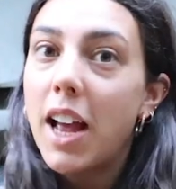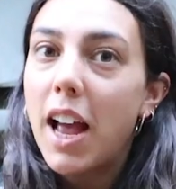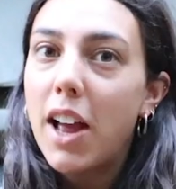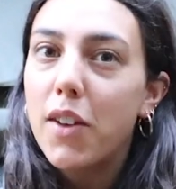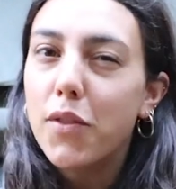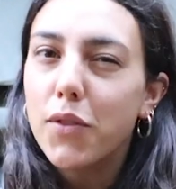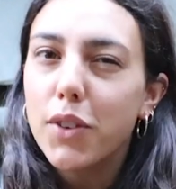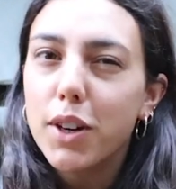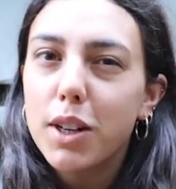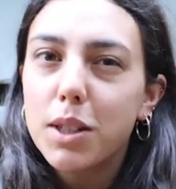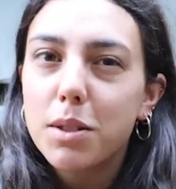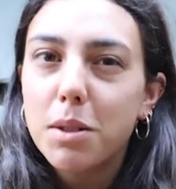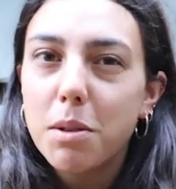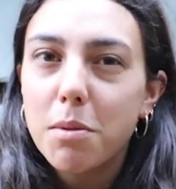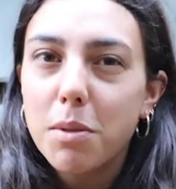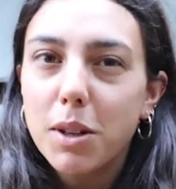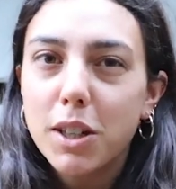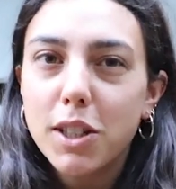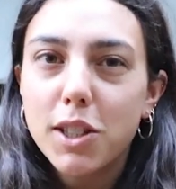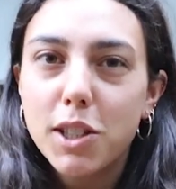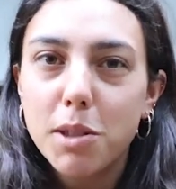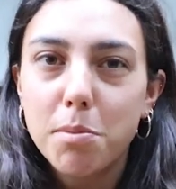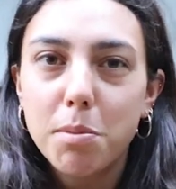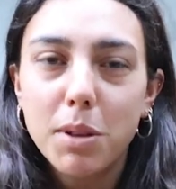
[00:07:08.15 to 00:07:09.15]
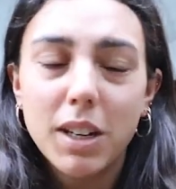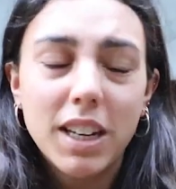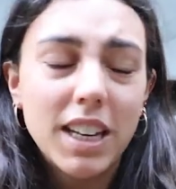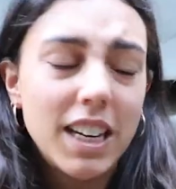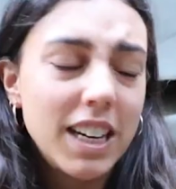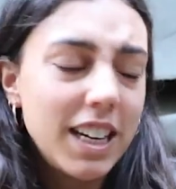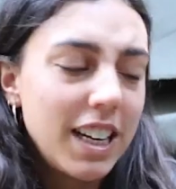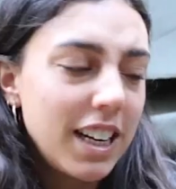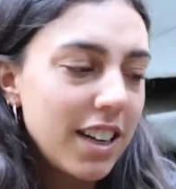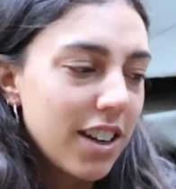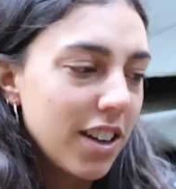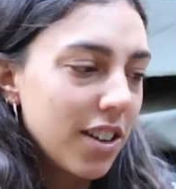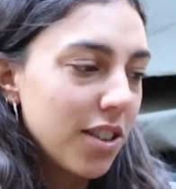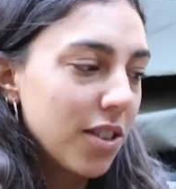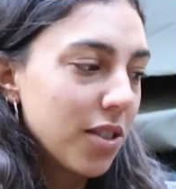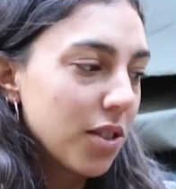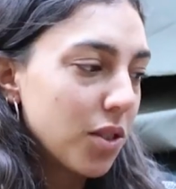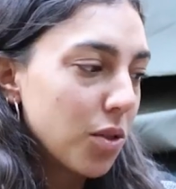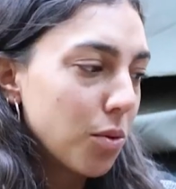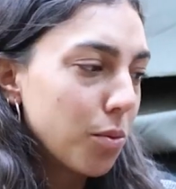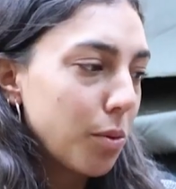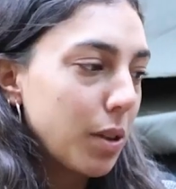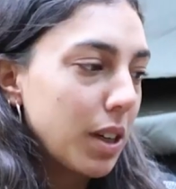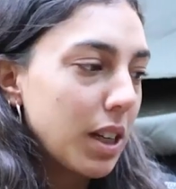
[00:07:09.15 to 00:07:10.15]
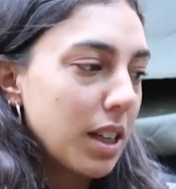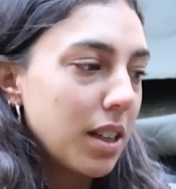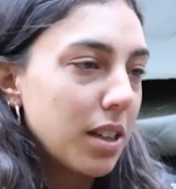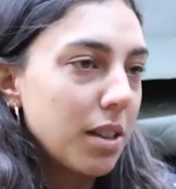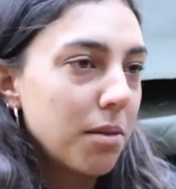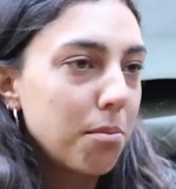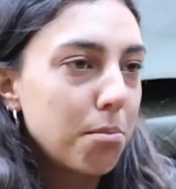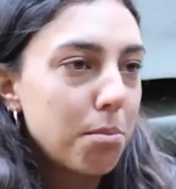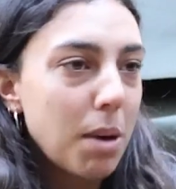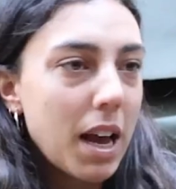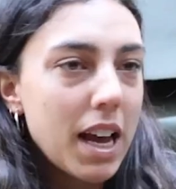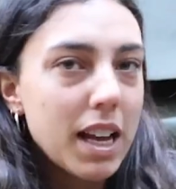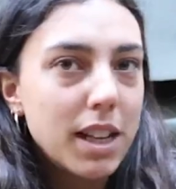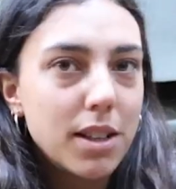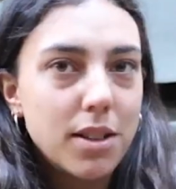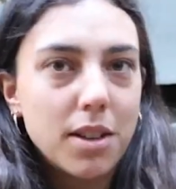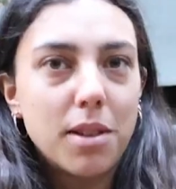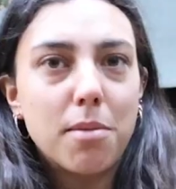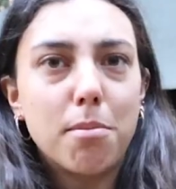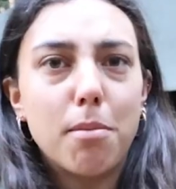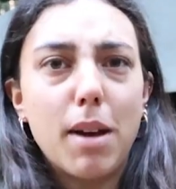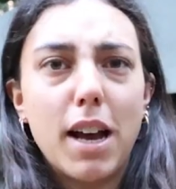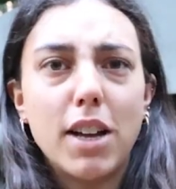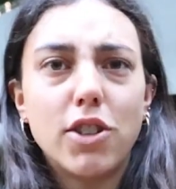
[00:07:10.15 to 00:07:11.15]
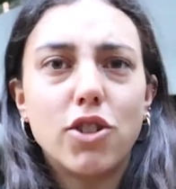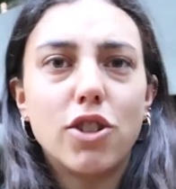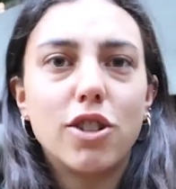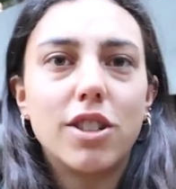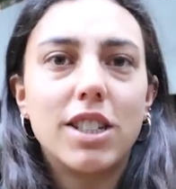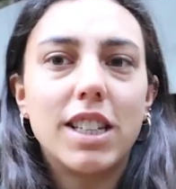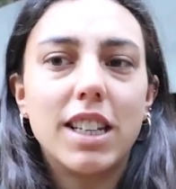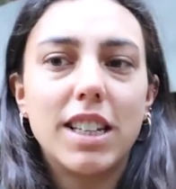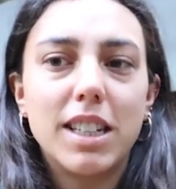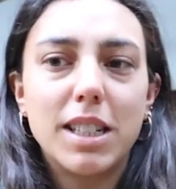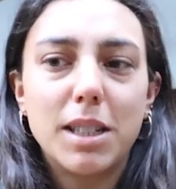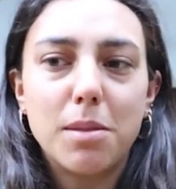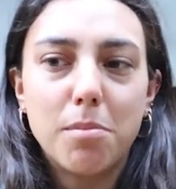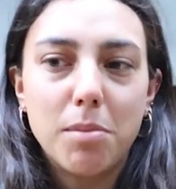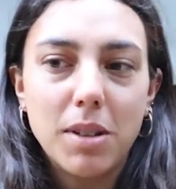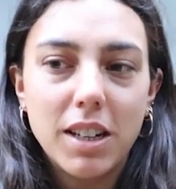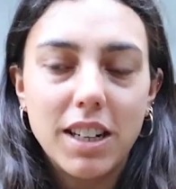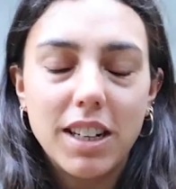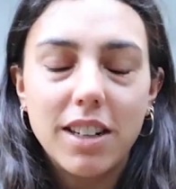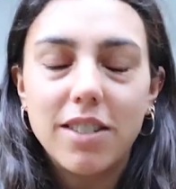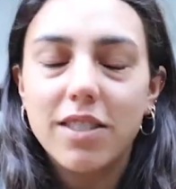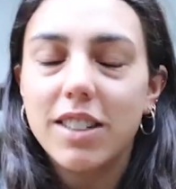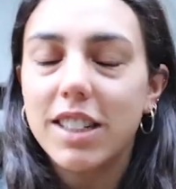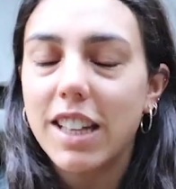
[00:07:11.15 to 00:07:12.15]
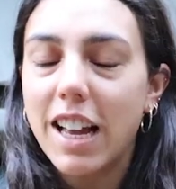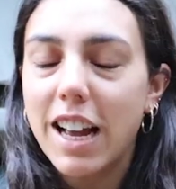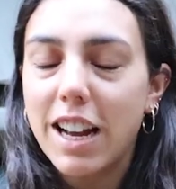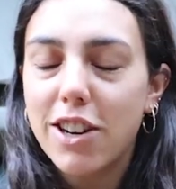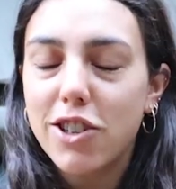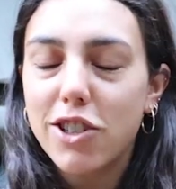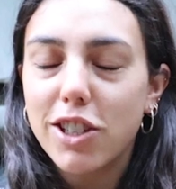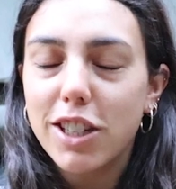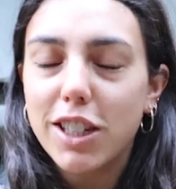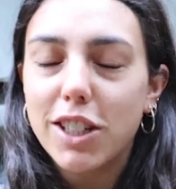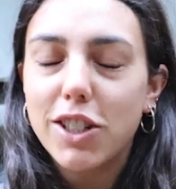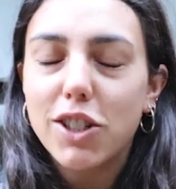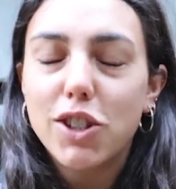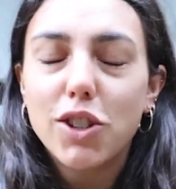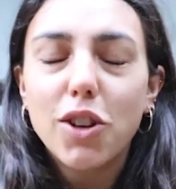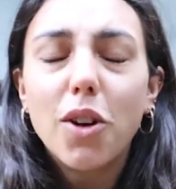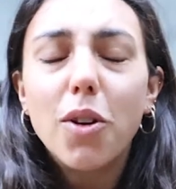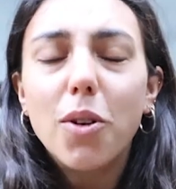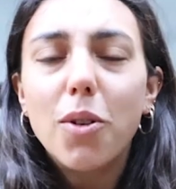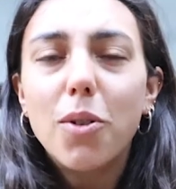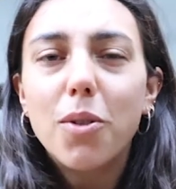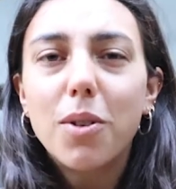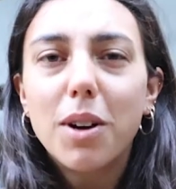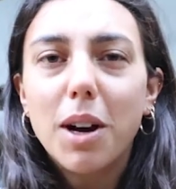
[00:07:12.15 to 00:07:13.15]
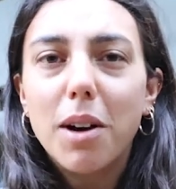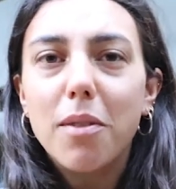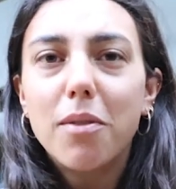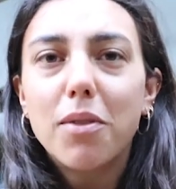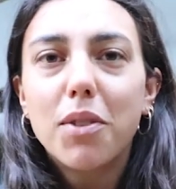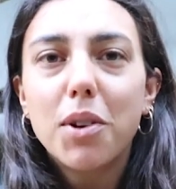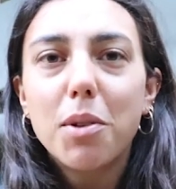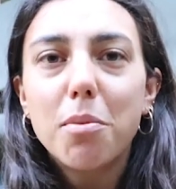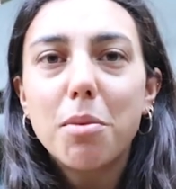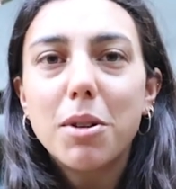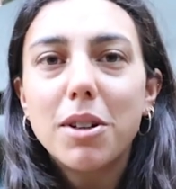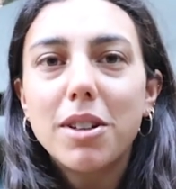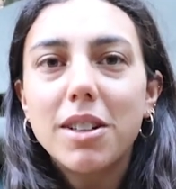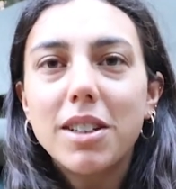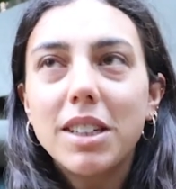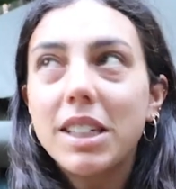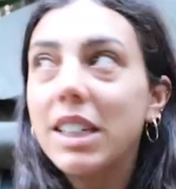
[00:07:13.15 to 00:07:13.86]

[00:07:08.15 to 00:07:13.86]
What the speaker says: At first we weren't super keen on those wooden beds with mattresses, but it was actually so comfortable.